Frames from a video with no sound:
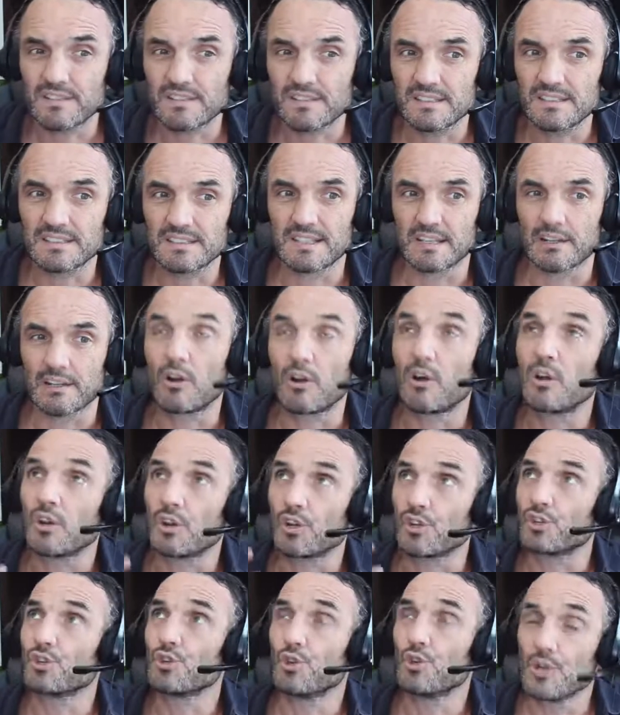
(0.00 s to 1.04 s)
This is a lot
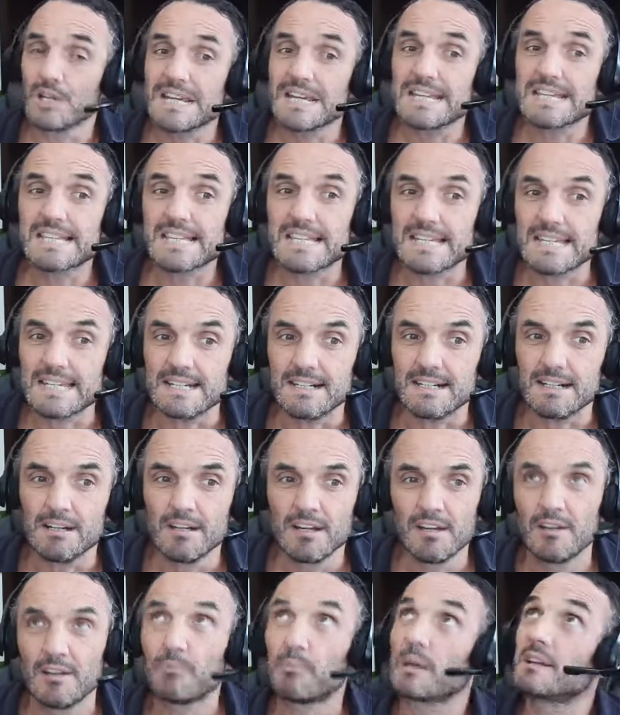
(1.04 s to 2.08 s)
noisier
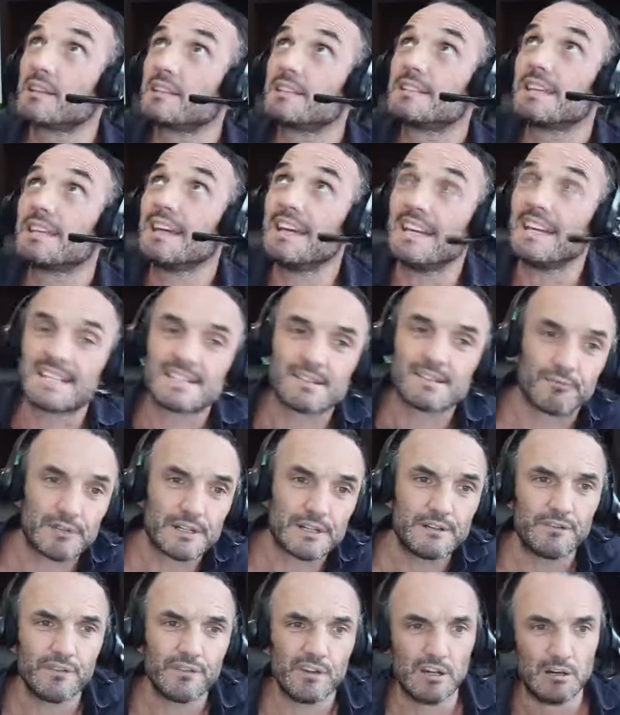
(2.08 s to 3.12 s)
because it's
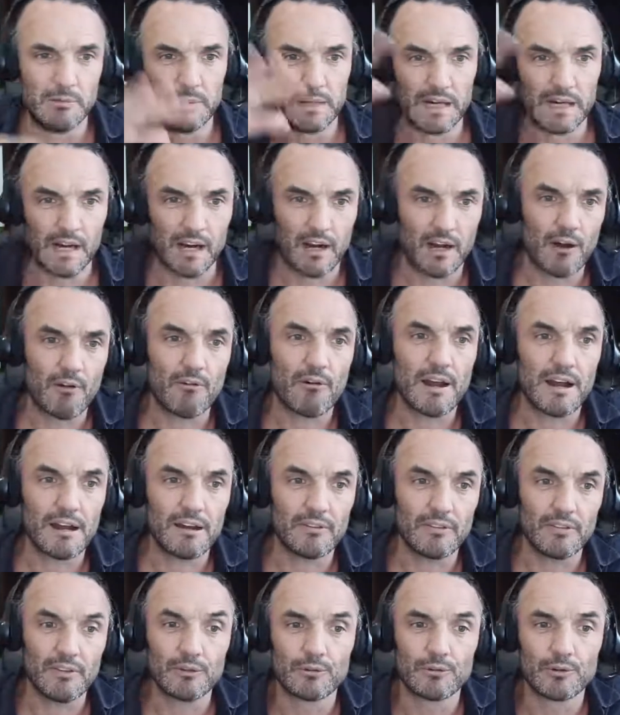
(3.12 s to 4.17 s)
reverbing
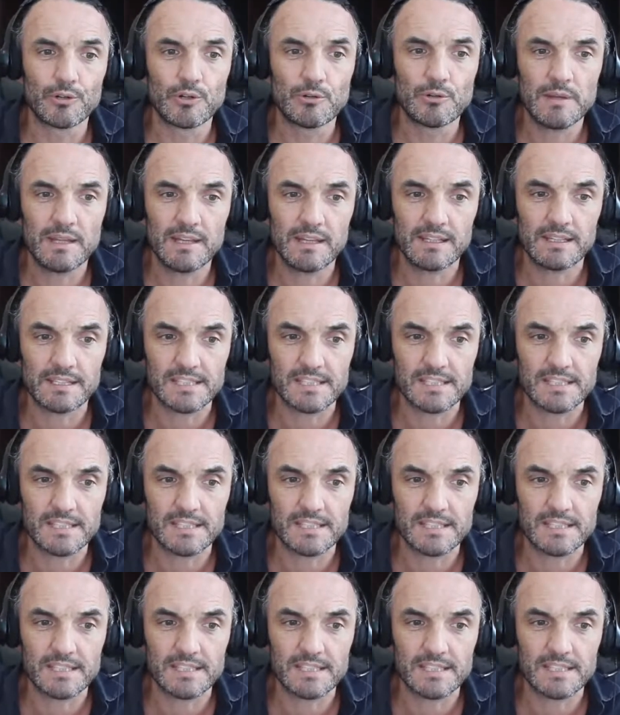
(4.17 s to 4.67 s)
around the room here.